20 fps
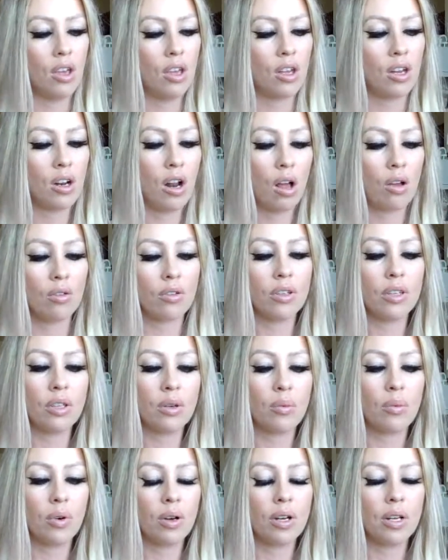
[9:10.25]
You're not really
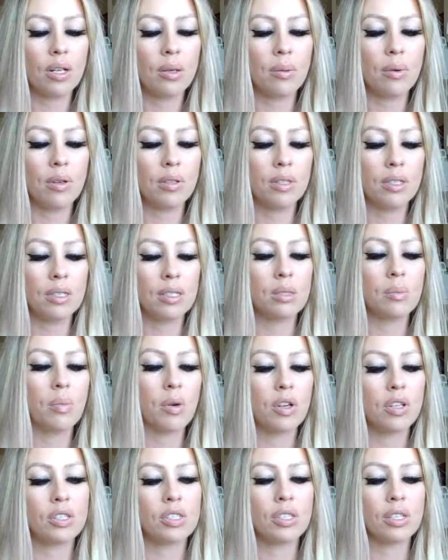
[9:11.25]
worried about this
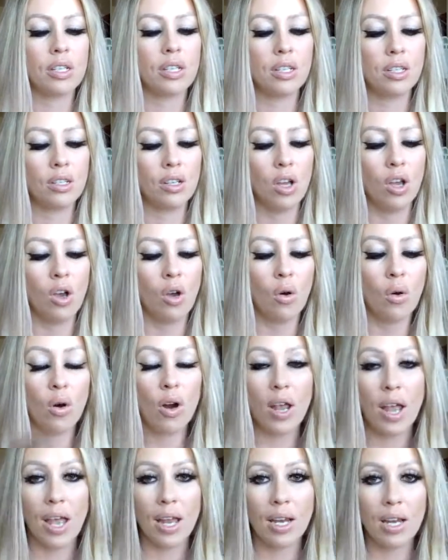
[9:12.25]
person
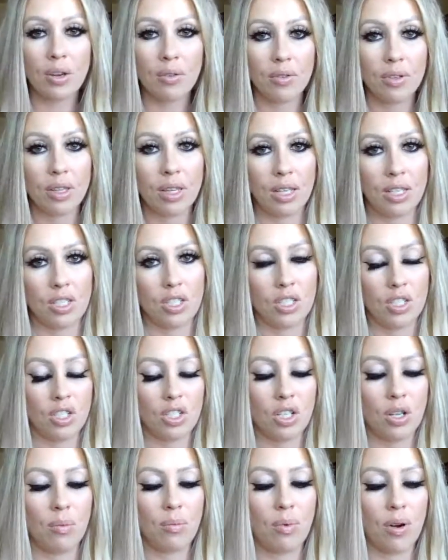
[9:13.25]
or any
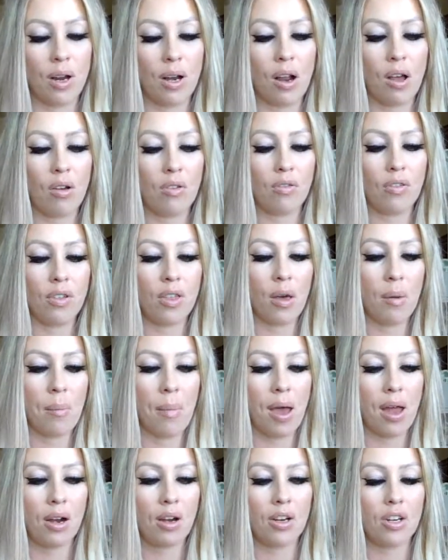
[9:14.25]
relationship right now for that
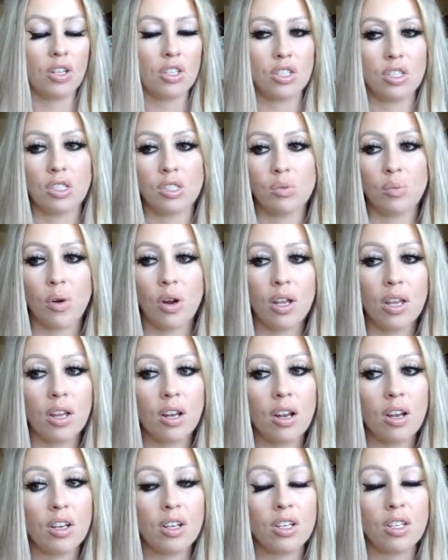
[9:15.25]
matter. You're just working
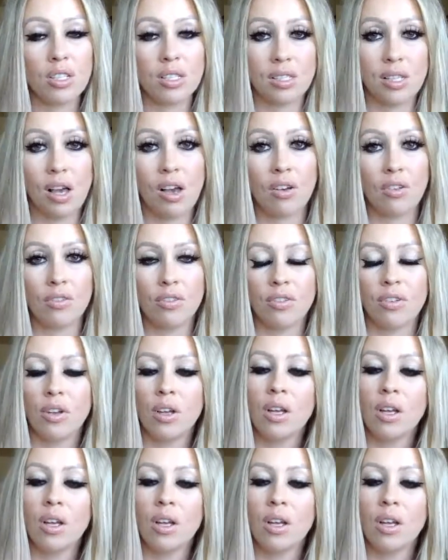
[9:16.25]
on yourself.